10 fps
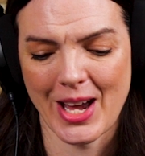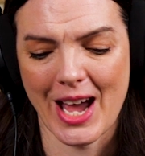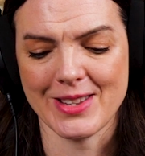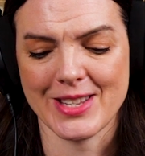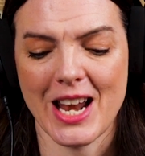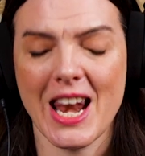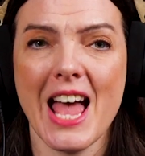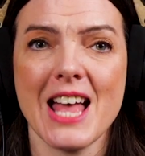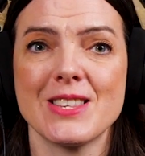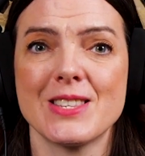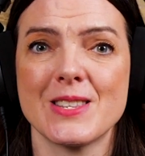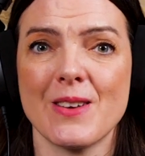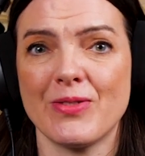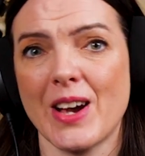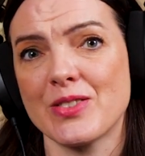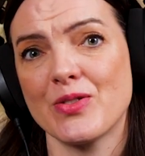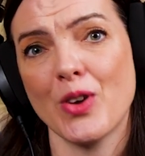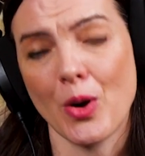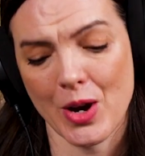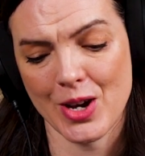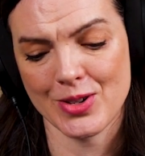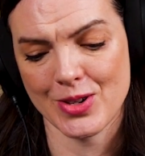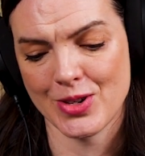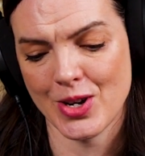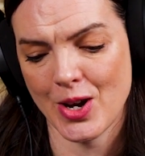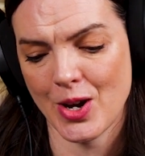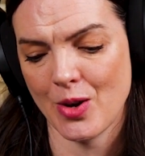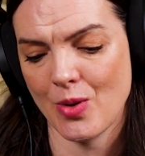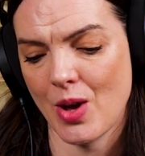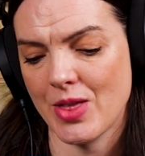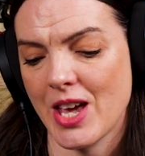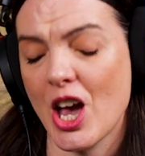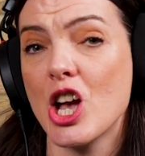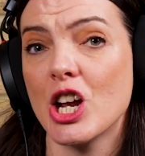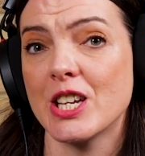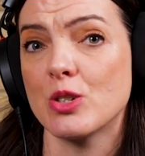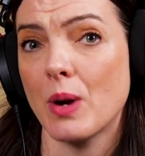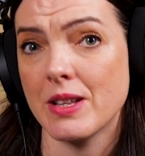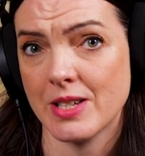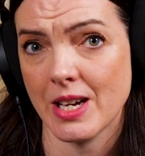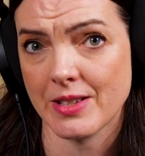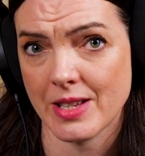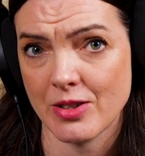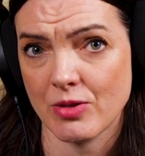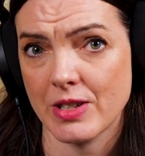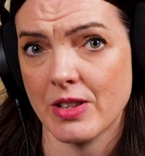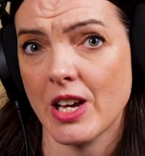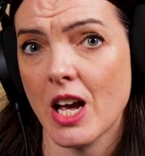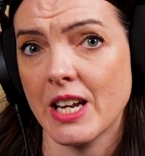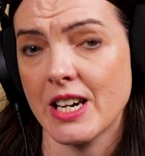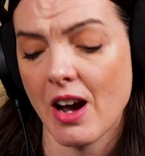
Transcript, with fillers: Okay, so let's fast forward to the early 20th century, so the early